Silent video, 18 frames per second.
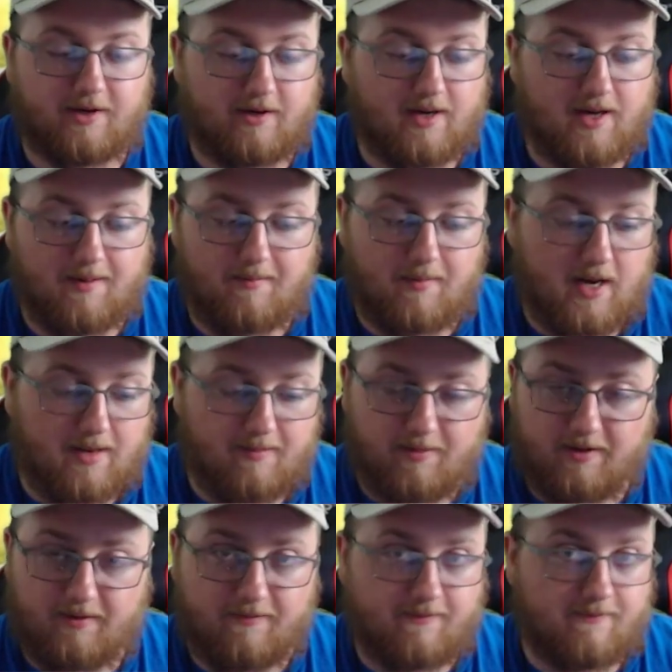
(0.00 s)
And I might
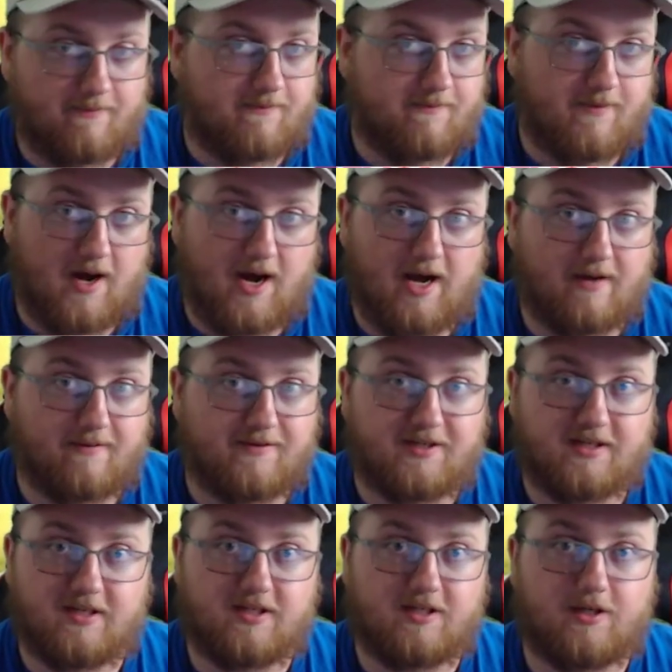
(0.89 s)
be 5,
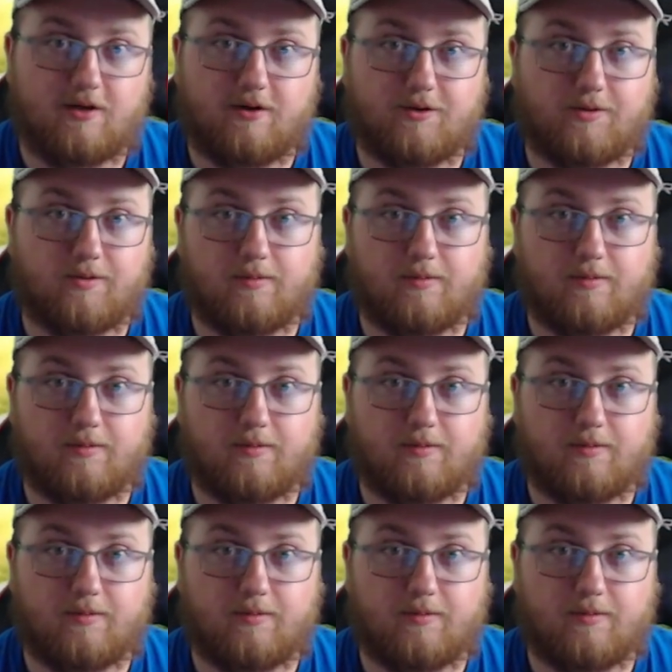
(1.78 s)
6 years